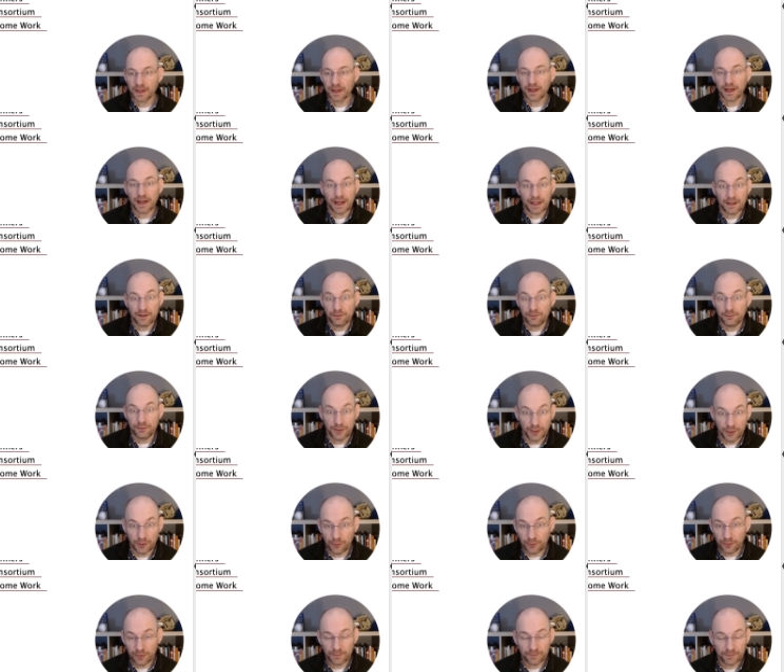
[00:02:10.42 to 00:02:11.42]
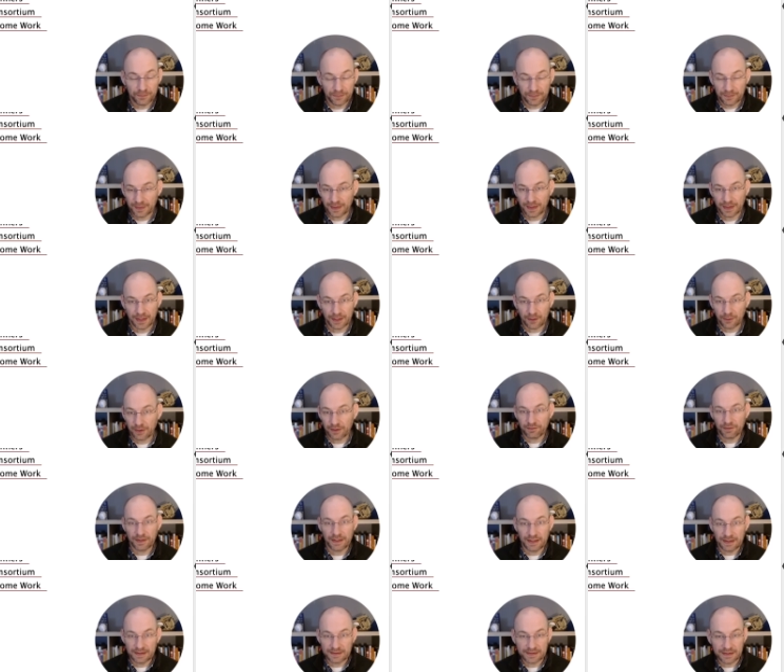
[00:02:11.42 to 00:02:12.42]
I don't know, I don't have
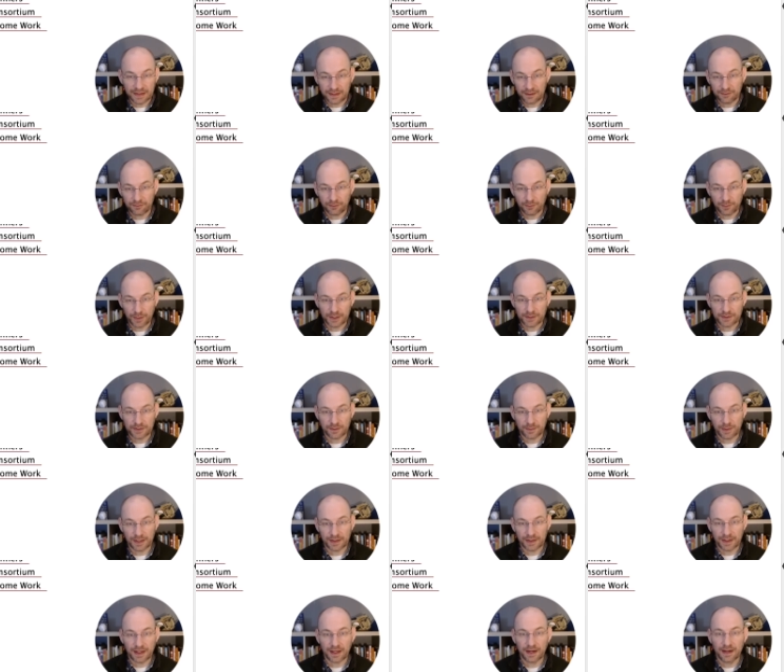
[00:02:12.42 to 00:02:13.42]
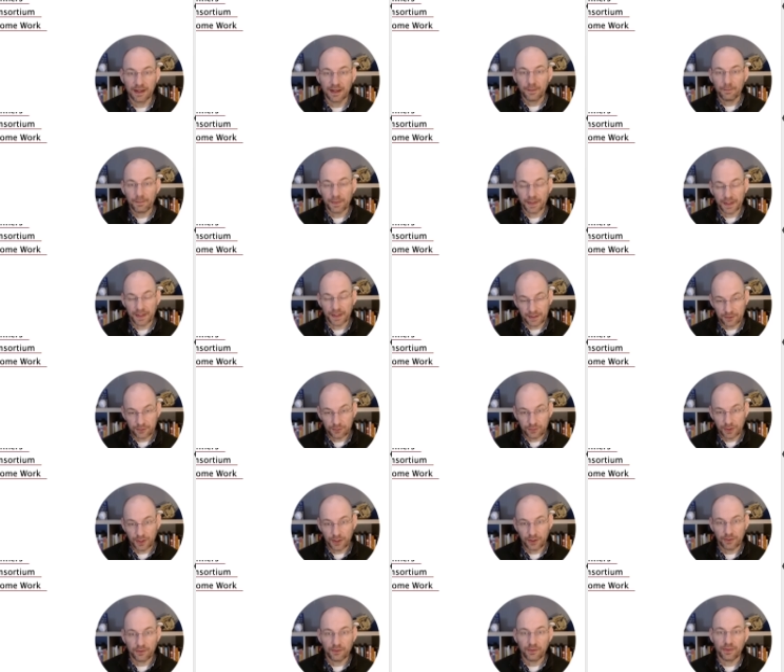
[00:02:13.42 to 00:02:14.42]
any inside information about that, but I do
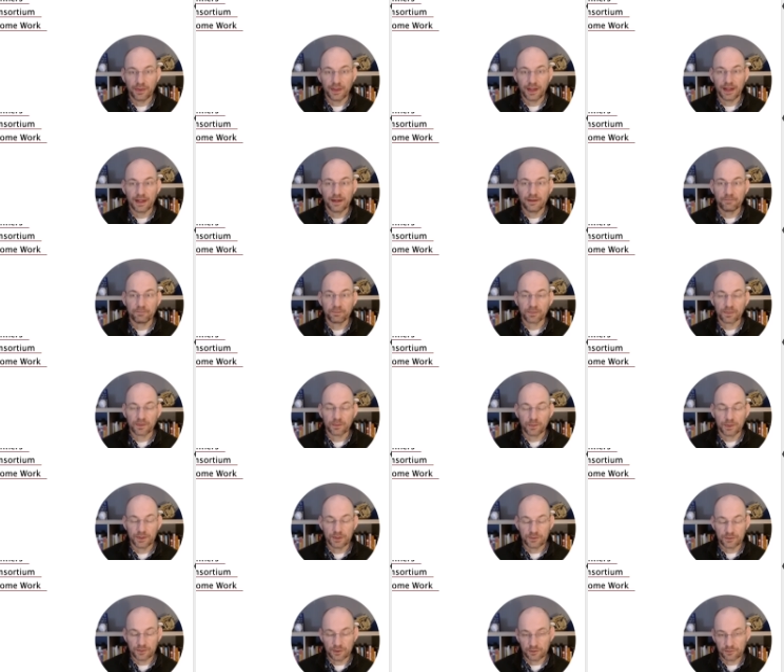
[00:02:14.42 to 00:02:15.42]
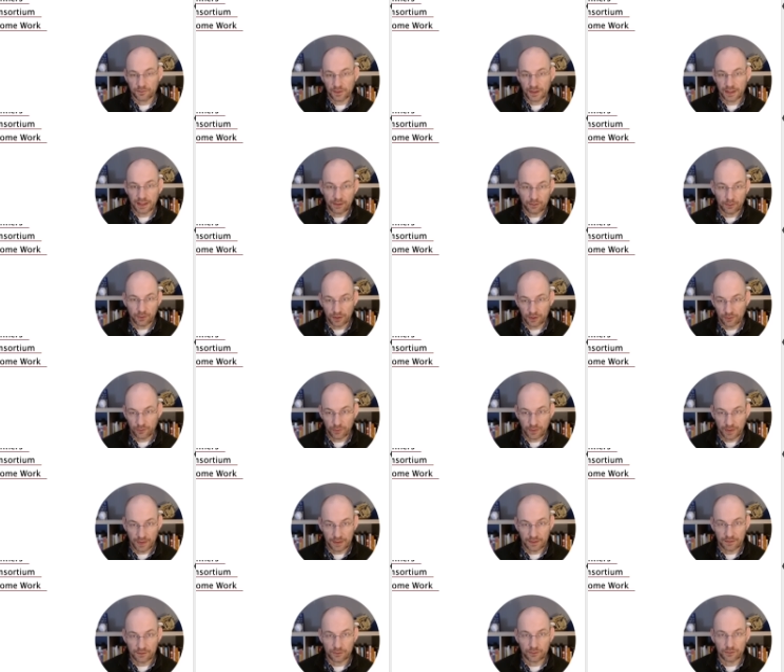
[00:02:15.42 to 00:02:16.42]
know that when you search for keywords within
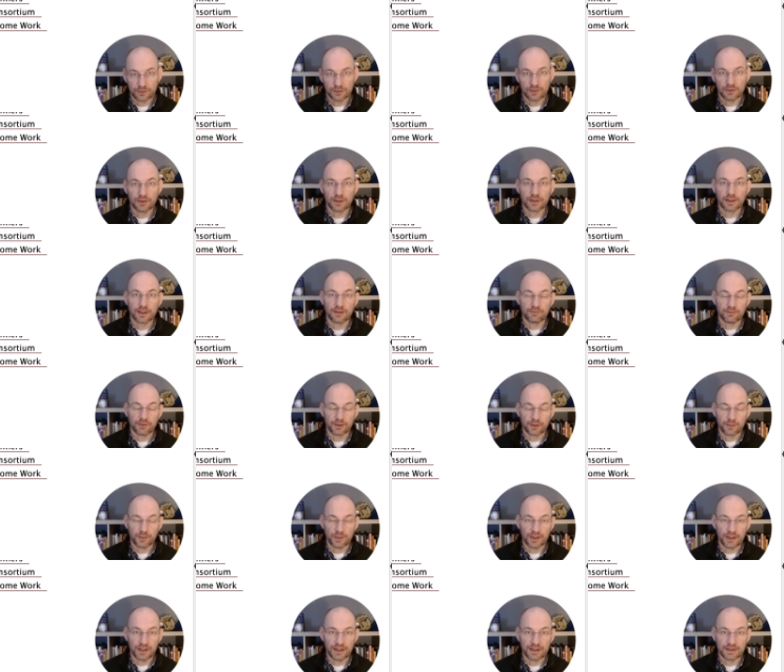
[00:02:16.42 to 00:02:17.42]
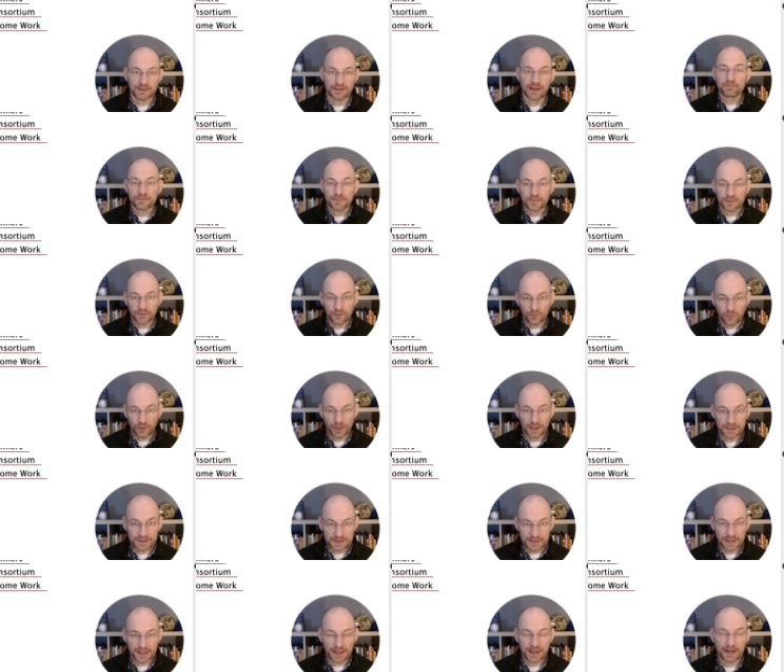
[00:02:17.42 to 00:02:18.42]
Skool looking for communities, the ones
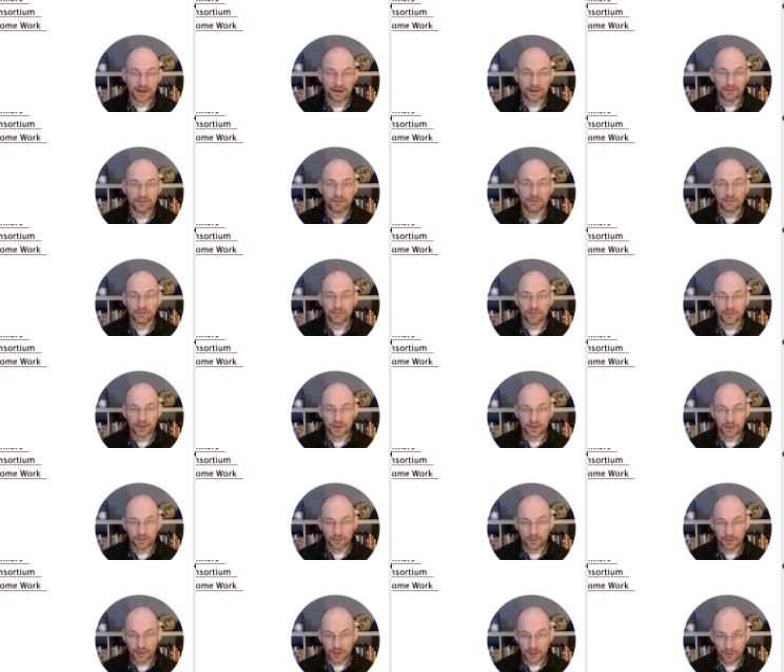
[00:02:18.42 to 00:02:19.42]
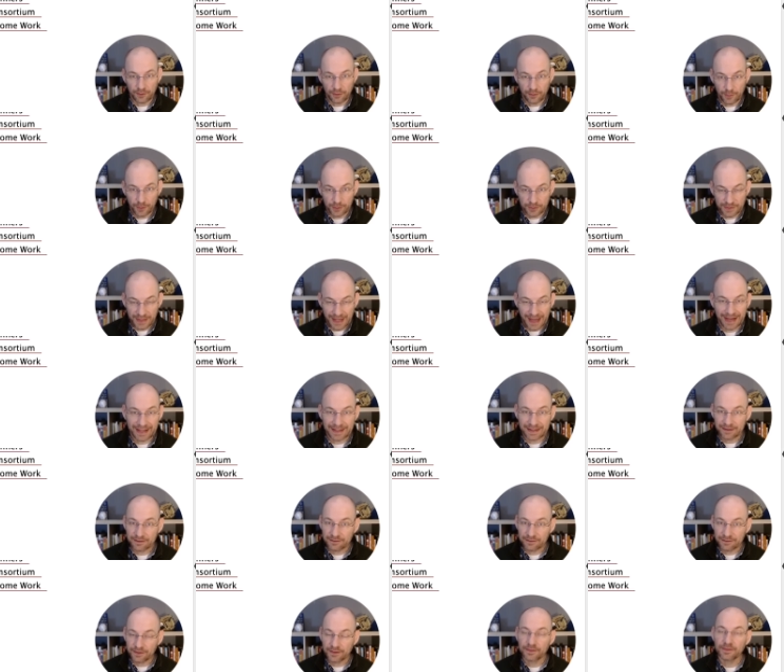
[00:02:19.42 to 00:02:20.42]
that have, that are the most
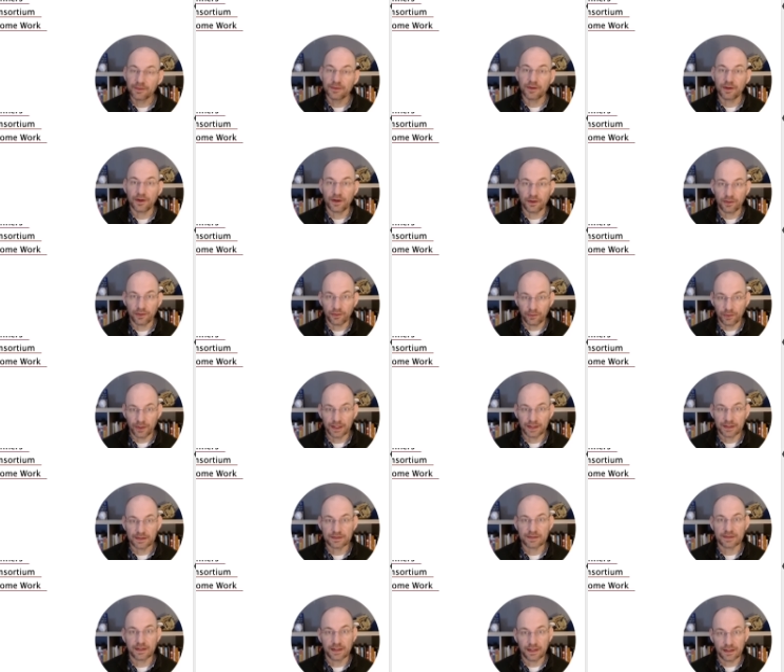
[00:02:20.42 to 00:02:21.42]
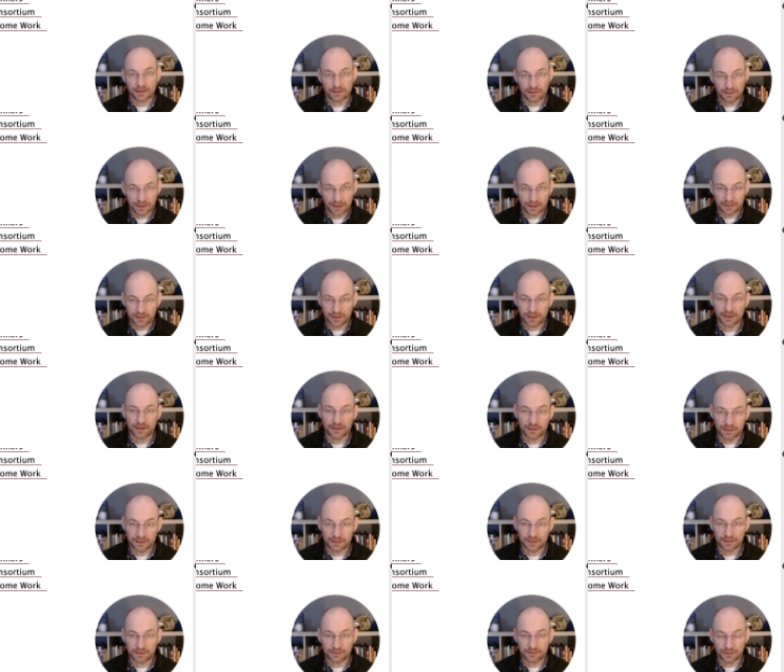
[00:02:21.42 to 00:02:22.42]
active are the ones that tend
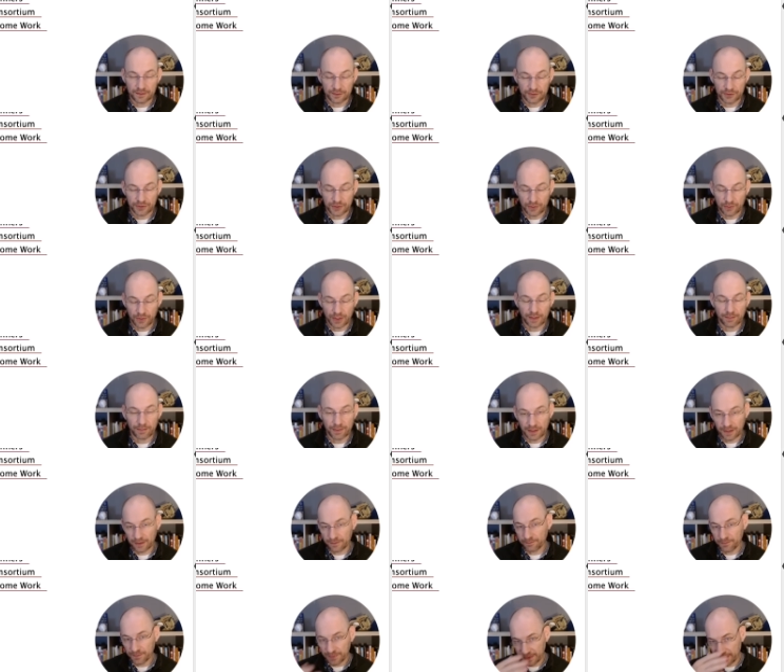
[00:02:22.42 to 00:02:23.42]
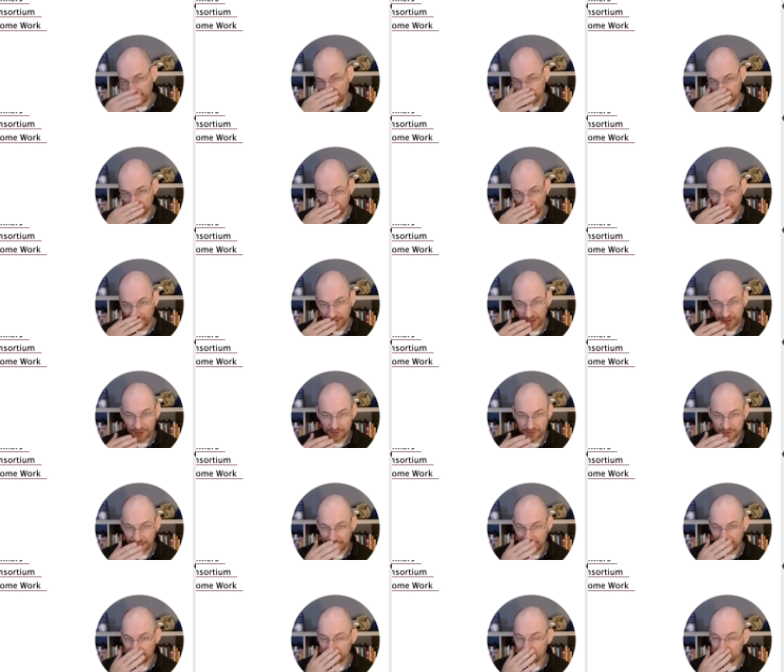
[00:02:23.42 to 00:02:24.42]
to show up. And I'll show you that here in a
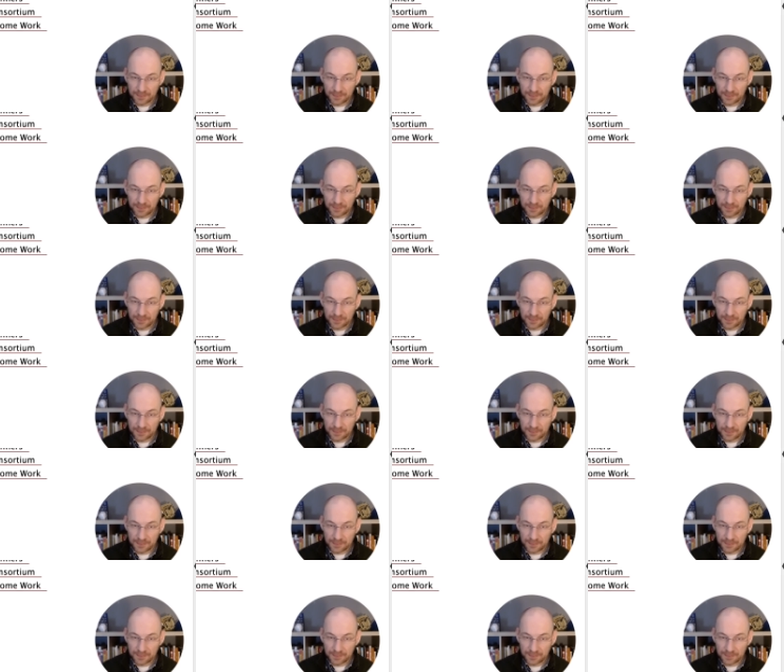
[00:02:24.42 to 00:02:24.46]
second.